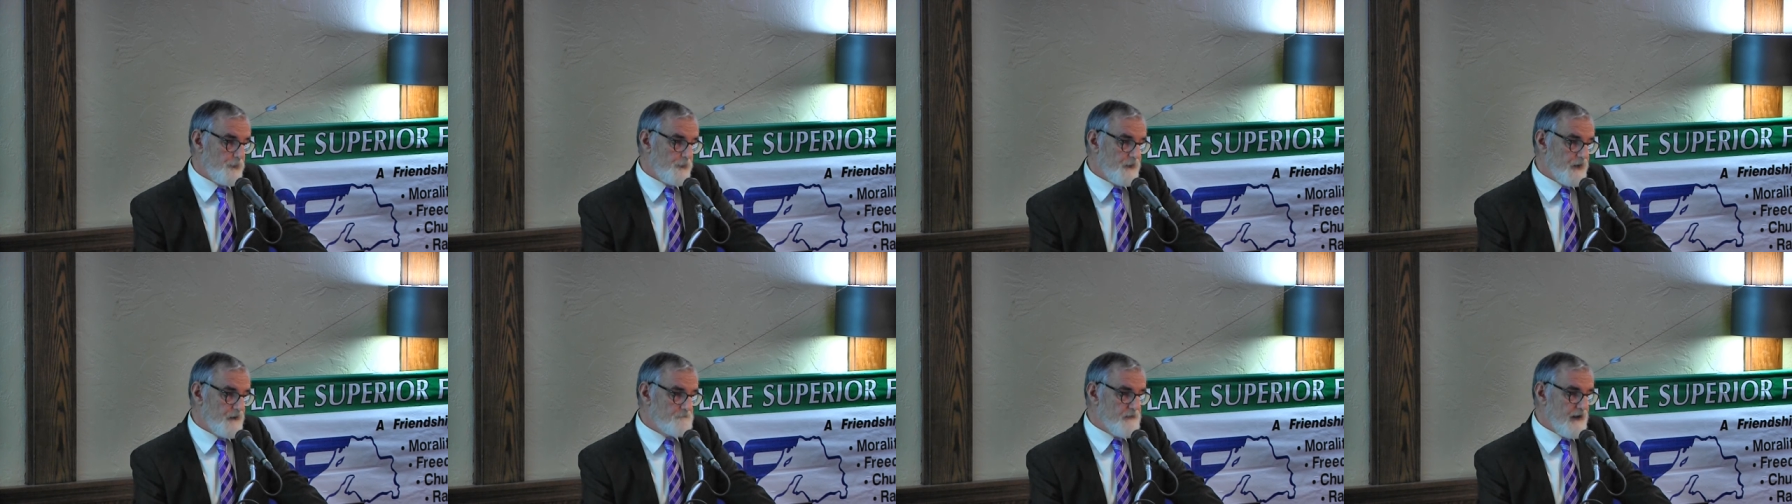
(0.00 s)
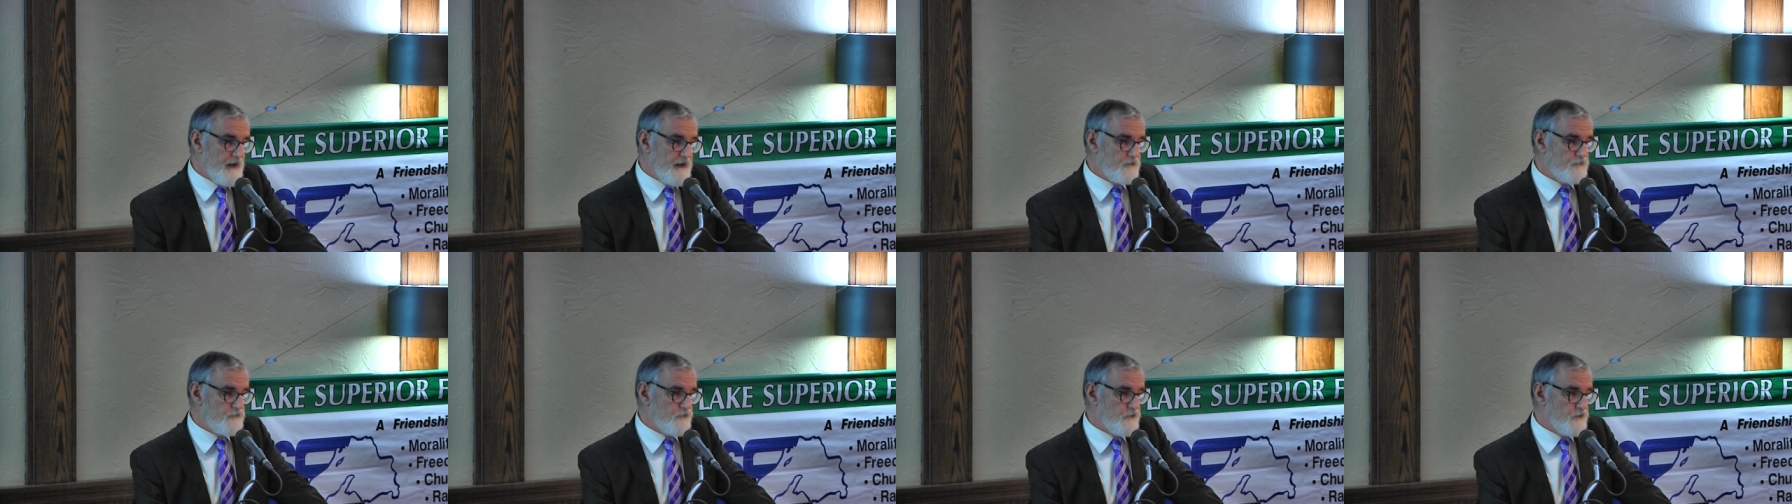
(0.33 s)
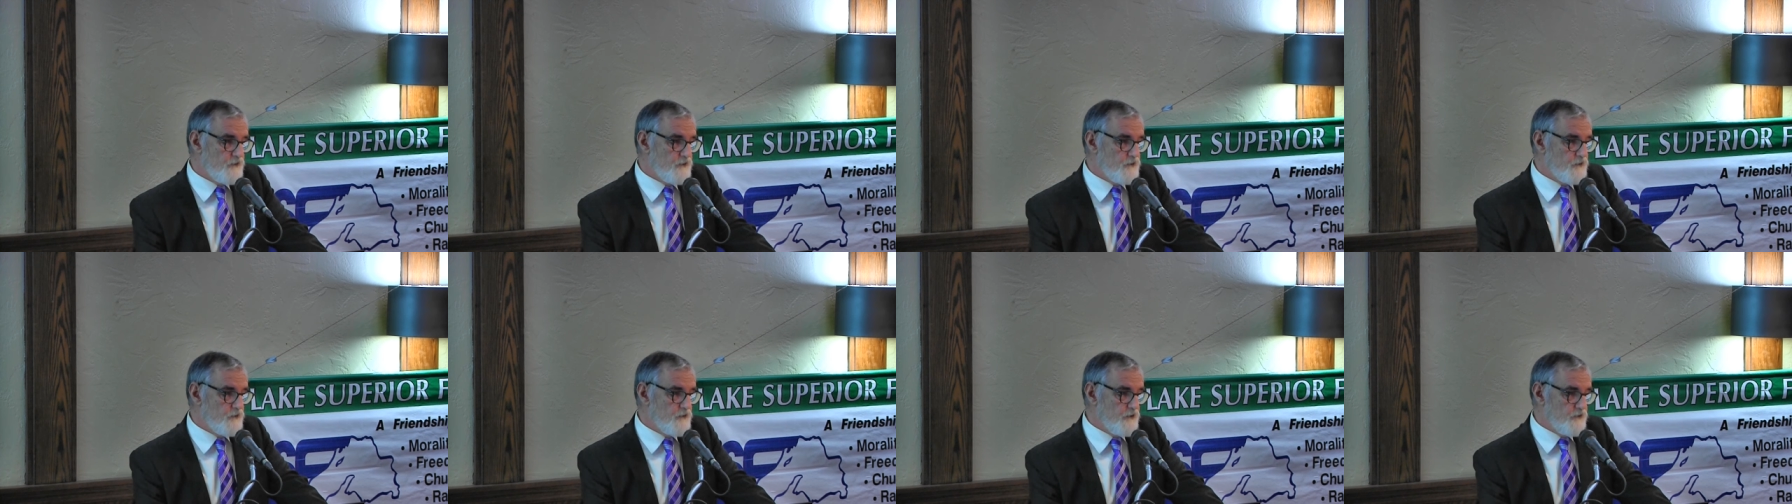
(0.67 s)
Imagine
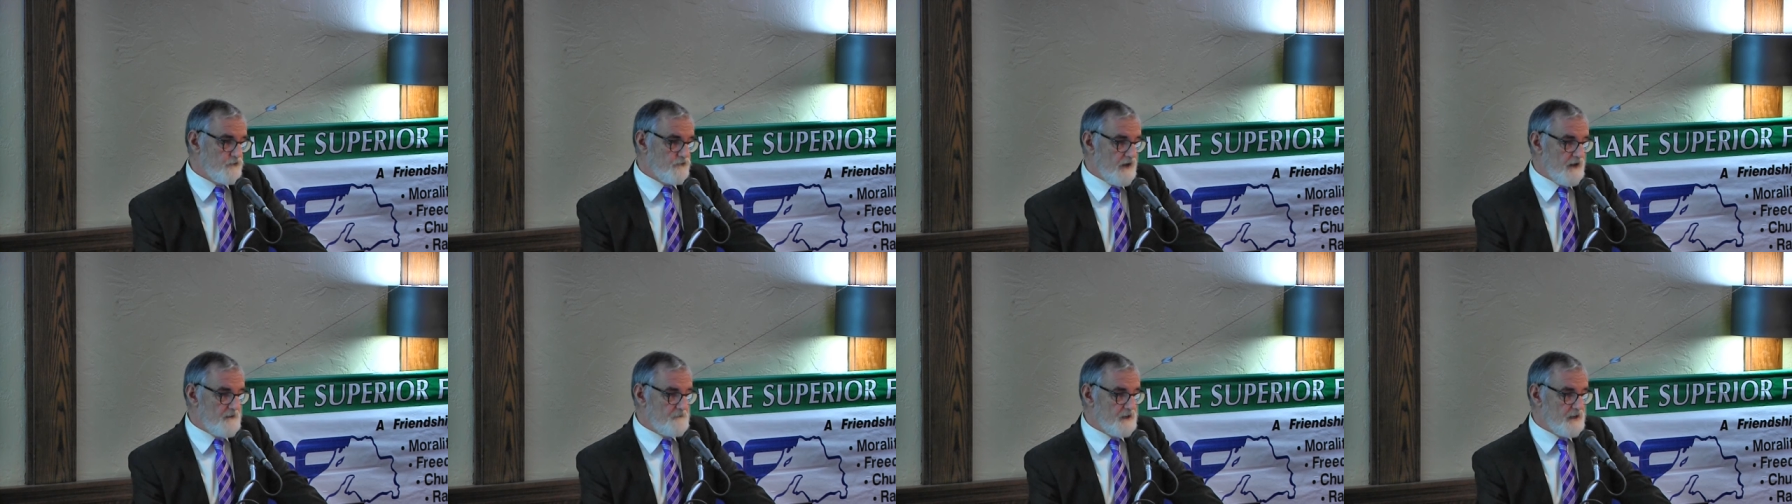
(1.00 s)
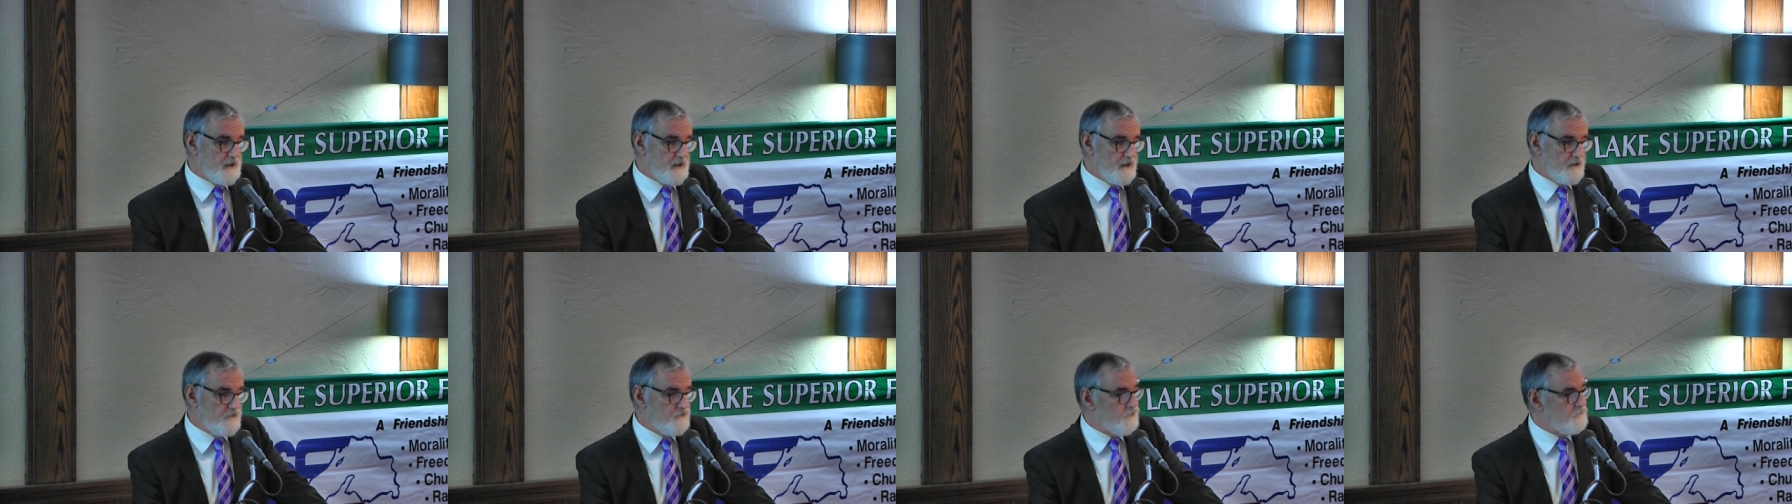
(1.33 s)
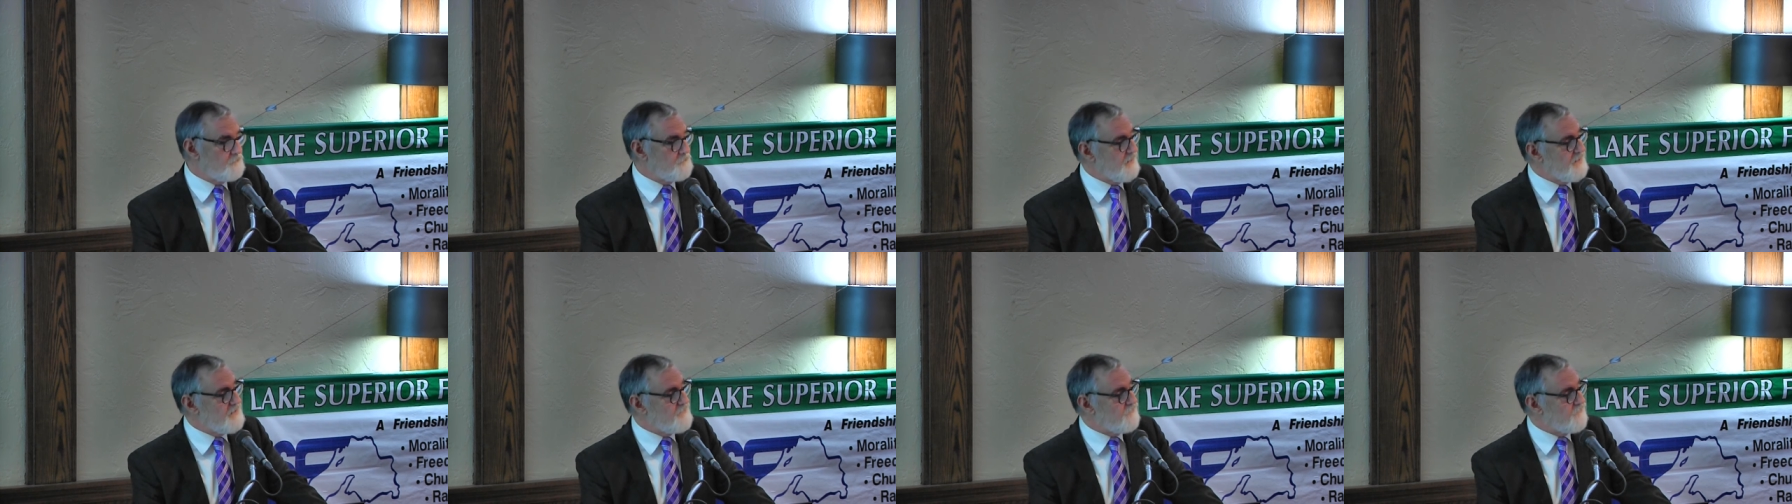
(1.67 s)
you're examining a
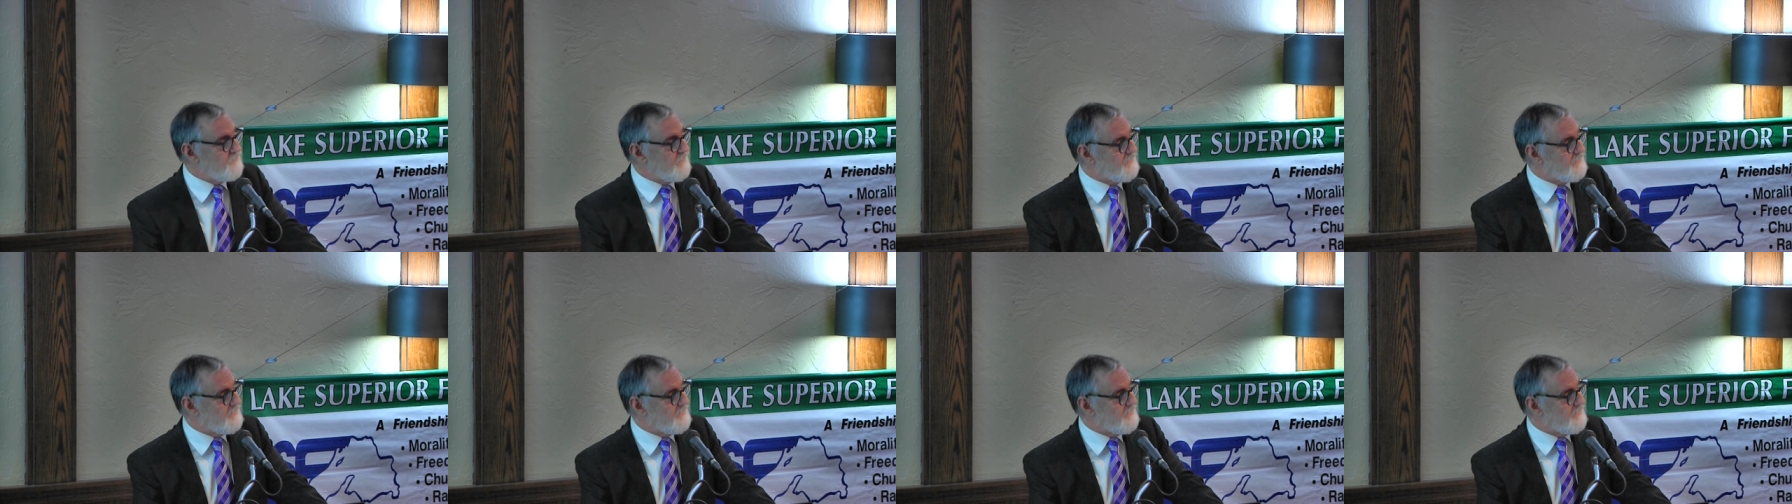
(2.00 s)
space